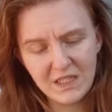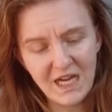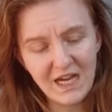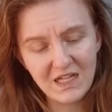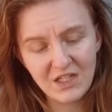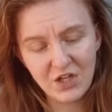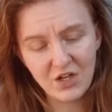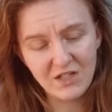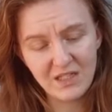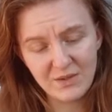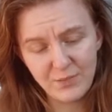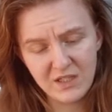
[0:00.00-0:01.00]
taciturn
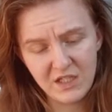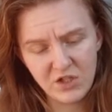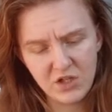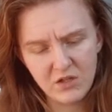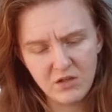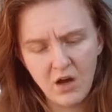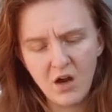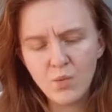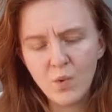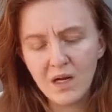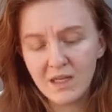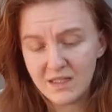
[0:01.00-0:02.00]
disposition,
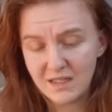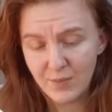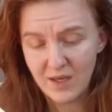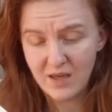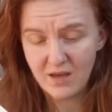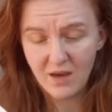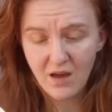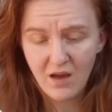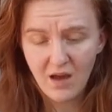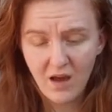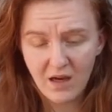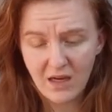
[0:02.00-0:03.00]
unwilling to speak,
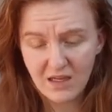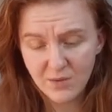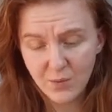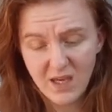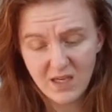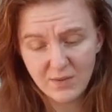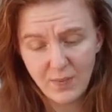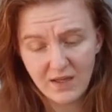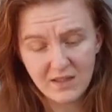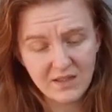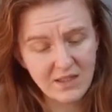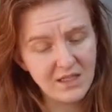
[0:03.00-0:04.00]
unless we expect
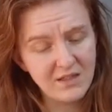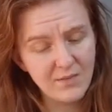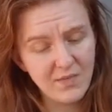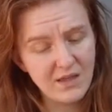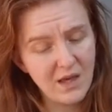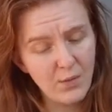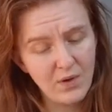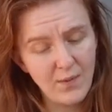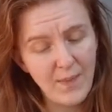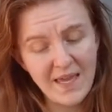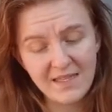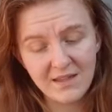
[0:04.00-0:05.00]
to say something that will
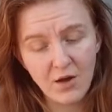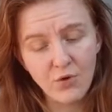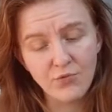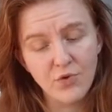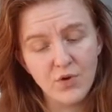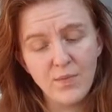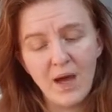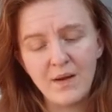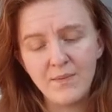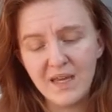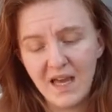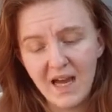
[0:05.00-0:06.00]
amaze the whole room
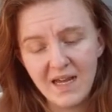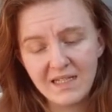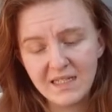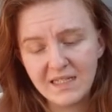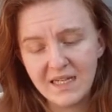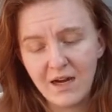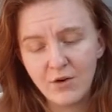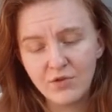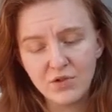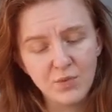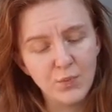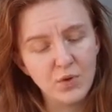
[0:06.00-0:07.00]
and be handed down
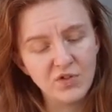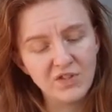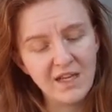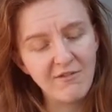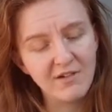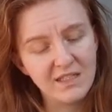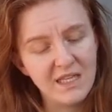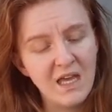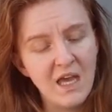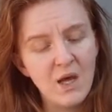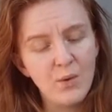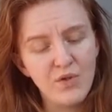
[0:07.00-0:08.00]
to posterity
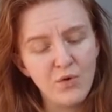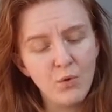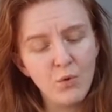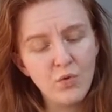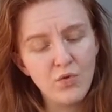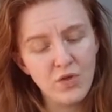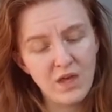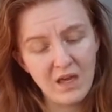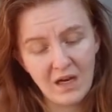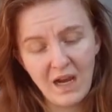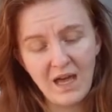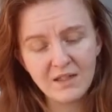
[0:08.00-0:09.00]
with all the
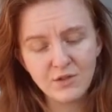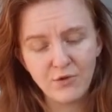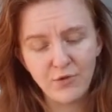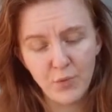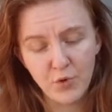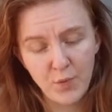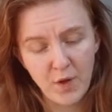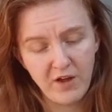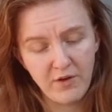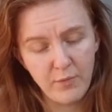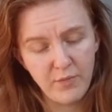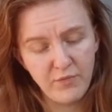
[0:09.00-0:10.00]
eclat of a
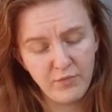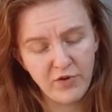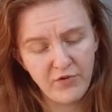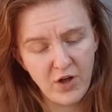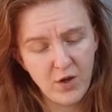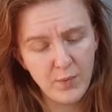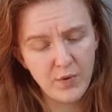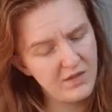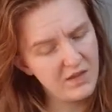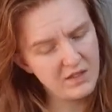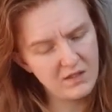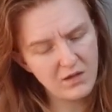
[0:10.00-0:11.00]
proverb.
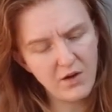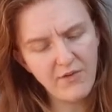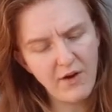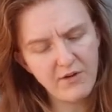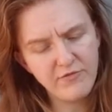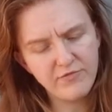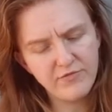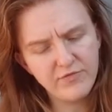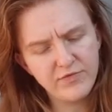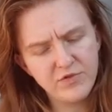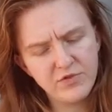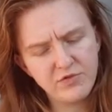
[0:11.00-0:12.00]
This is no very
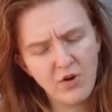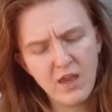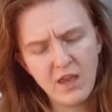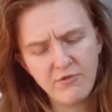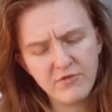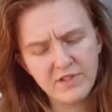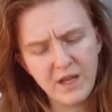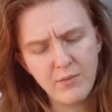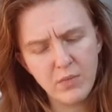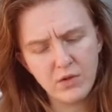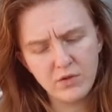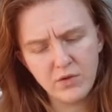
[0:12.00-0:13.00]
striking
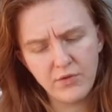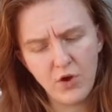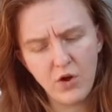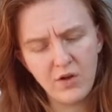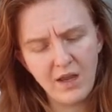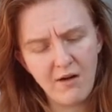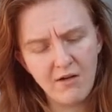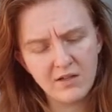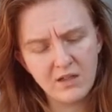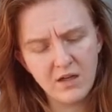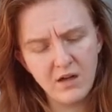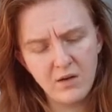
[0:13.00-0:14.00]
resemblance of your own
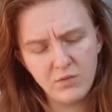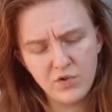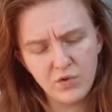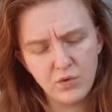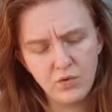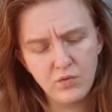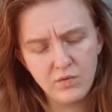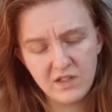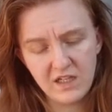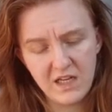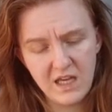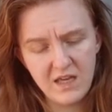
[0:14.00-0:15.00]
character, I am sure,
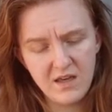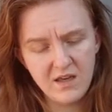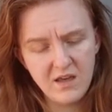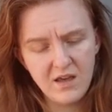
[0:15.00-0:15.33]
said he.